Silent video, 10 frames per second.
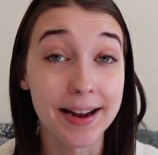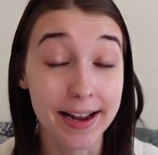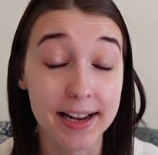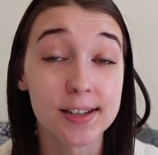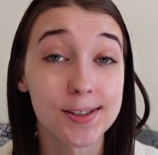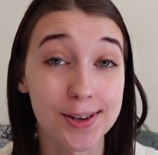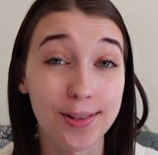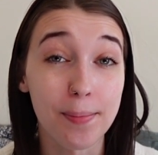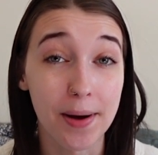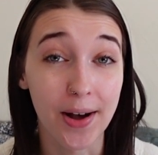get to
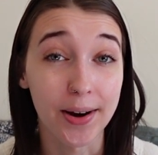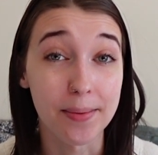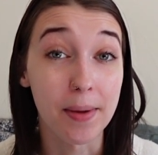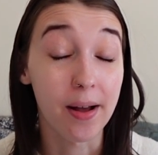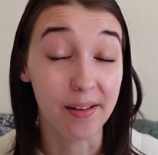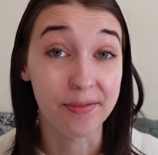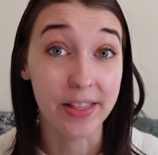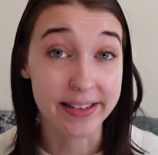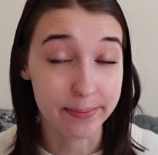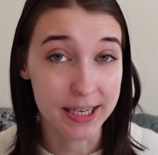the bottom of
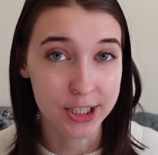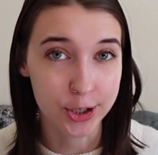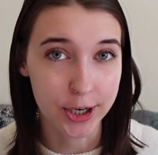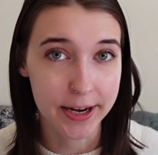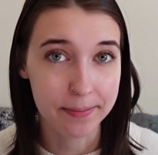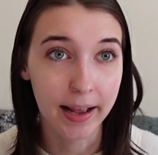this mystery.